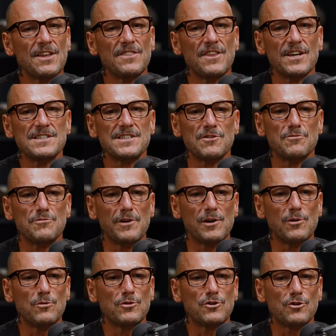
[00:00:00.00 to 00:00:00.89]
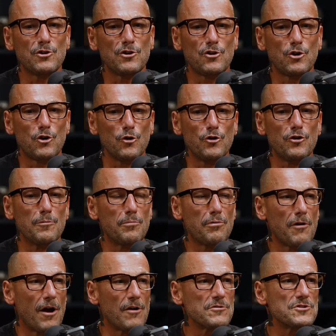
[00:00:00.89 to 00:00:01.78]
there's a real good
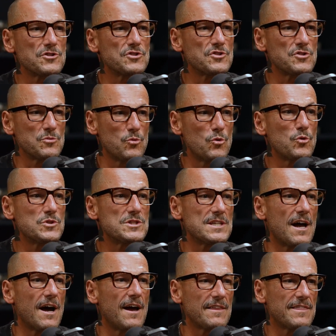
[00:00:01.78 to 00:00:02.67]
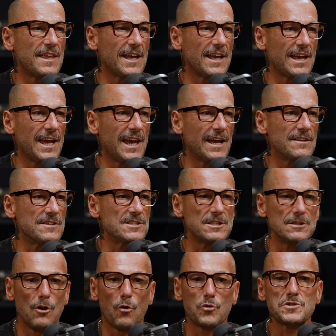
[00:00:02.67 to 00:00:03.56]
approach towards that, I think, here.
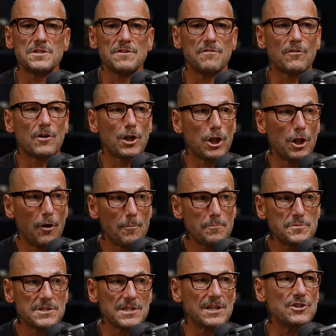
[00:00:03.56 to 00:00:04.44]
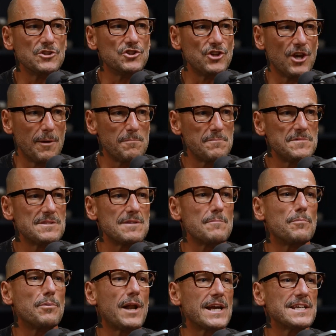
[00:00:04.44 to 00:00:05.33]
There's lots of clubs and gyms
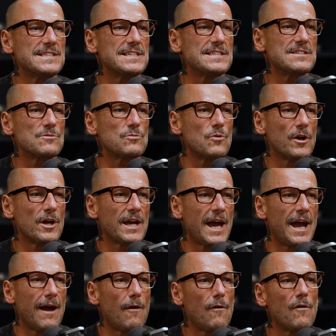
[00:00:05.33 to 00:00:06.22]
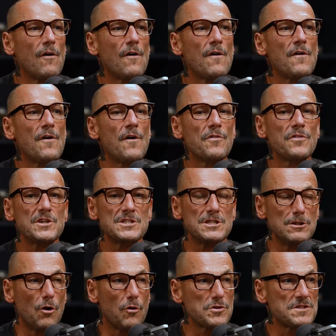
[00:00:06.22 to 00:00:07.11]
and places to work out.
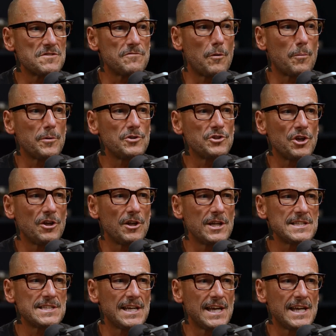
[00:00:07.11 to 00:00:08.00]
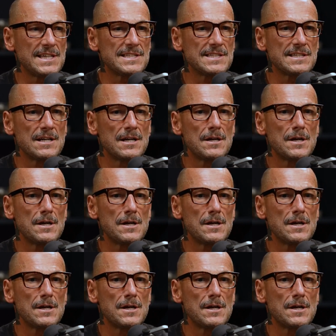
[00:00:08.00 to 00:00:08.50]
There's lots of opportunities.